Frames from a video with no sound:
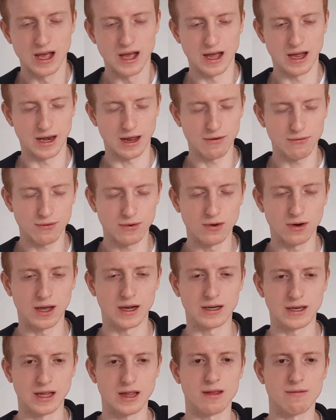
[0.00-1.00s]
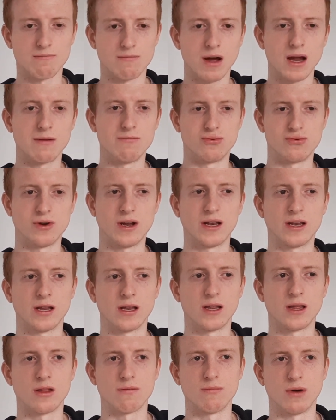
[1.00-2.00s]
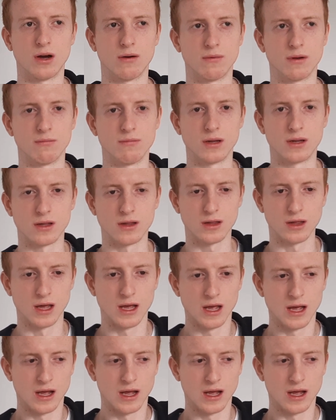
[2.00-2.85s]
and I feel like that's my brand at this moment, because